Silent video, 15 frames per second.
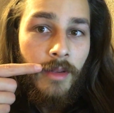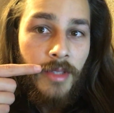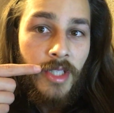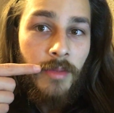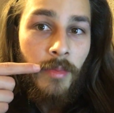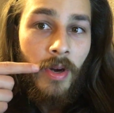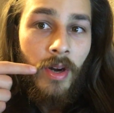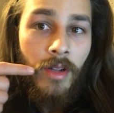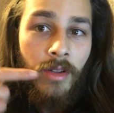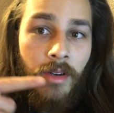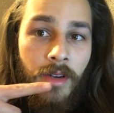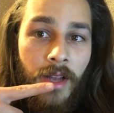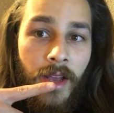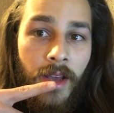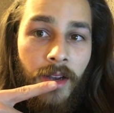smaller,
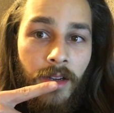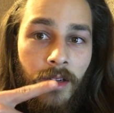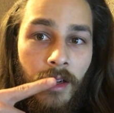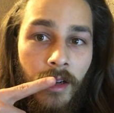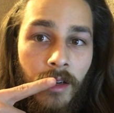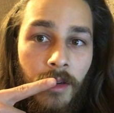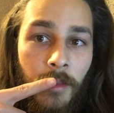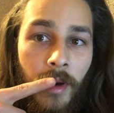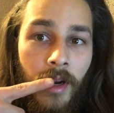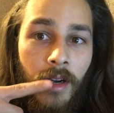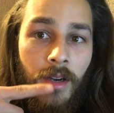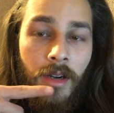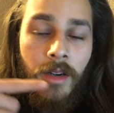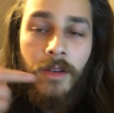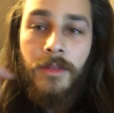and I had it cut up
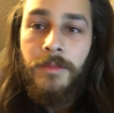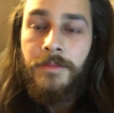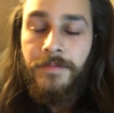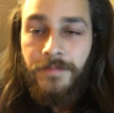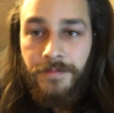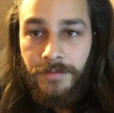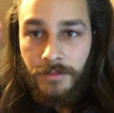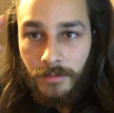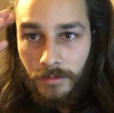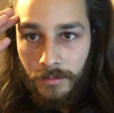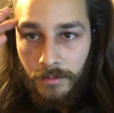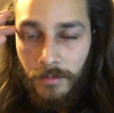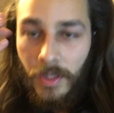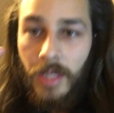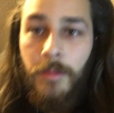higher.
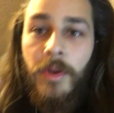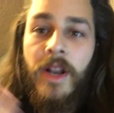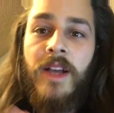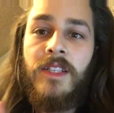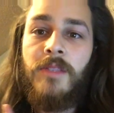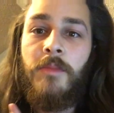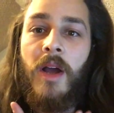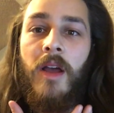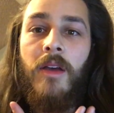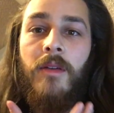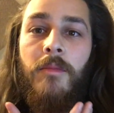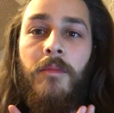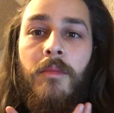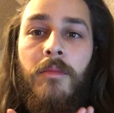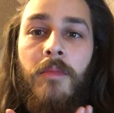But as
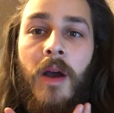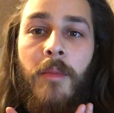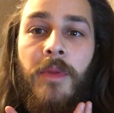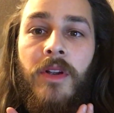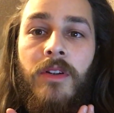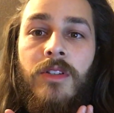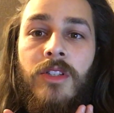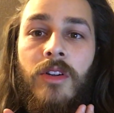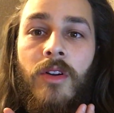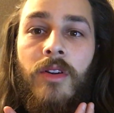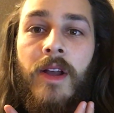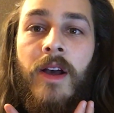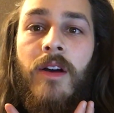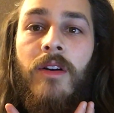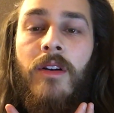my beard's
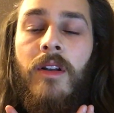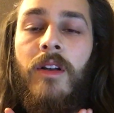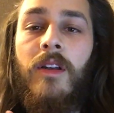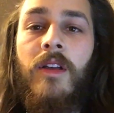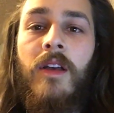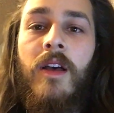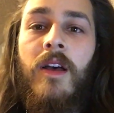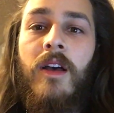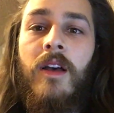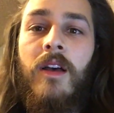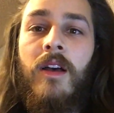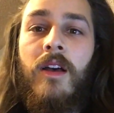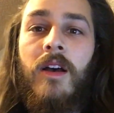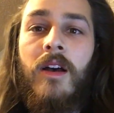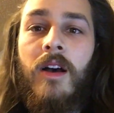grown out,
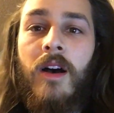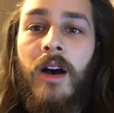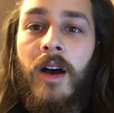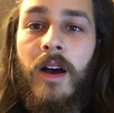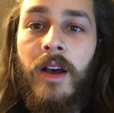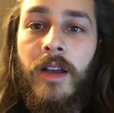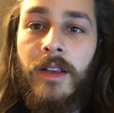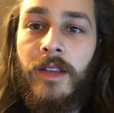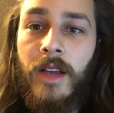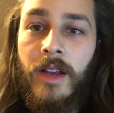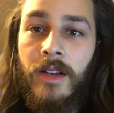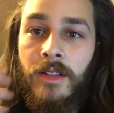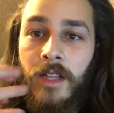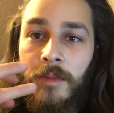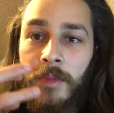I kind
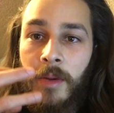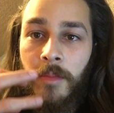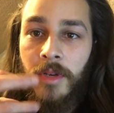of let my